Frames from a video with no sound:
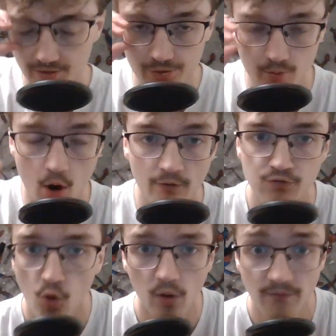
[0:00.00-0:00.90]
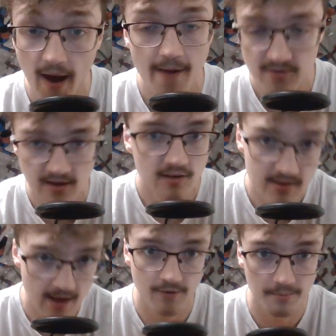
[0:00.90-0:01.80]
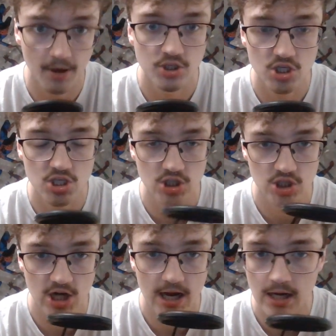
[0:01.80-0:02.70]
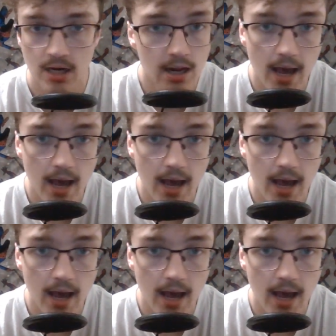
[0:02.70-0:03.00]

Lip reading: throw 4, 5, 6, 7 punches in chain